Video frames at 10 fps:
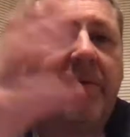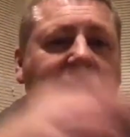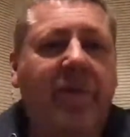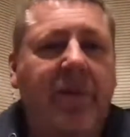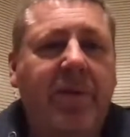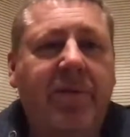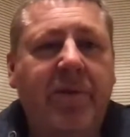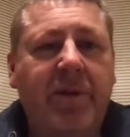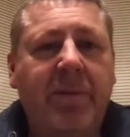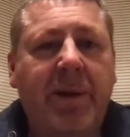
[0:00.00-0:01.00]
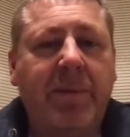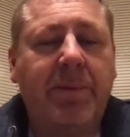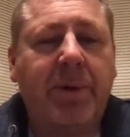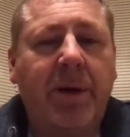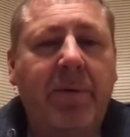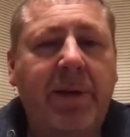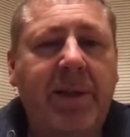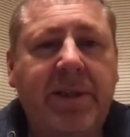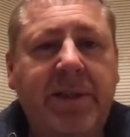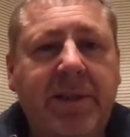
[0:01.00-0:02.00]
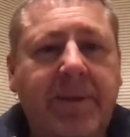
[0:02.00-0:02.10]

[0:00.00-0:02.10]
for a MacBook Pro is